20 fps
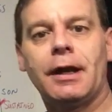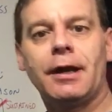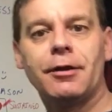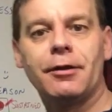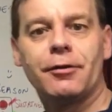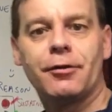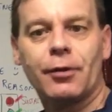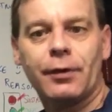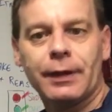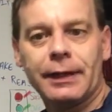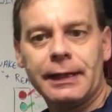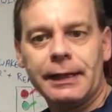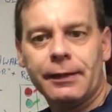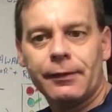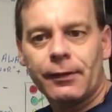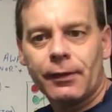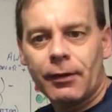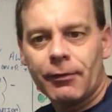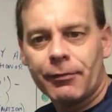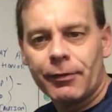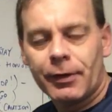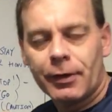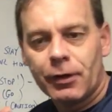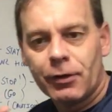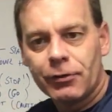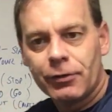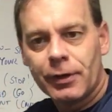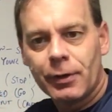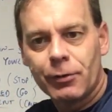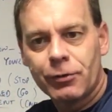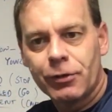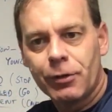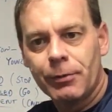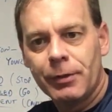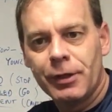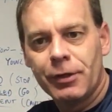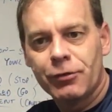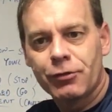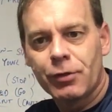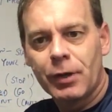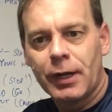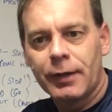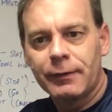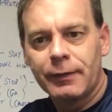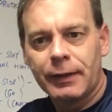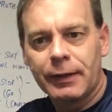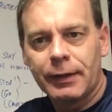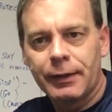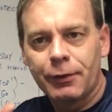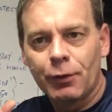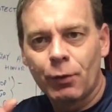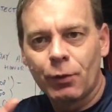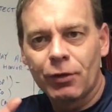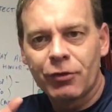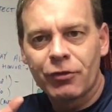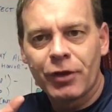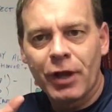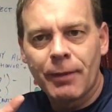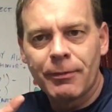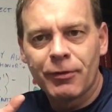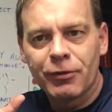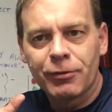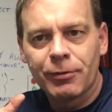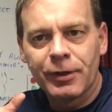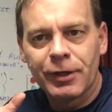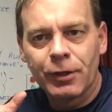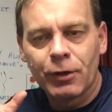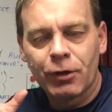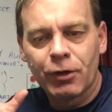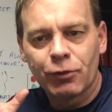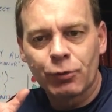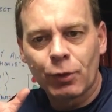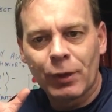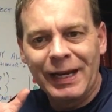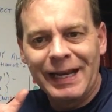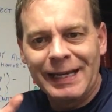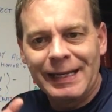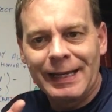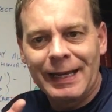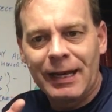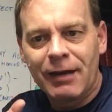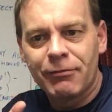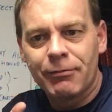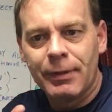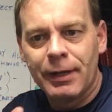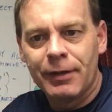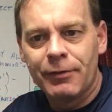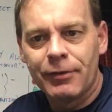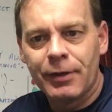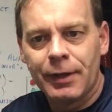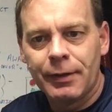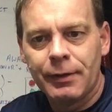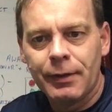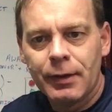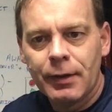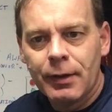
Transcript: I had to turn the heater off there because that was going to be distracting, and I don't want to stop this video because we're 8.5 minutes in.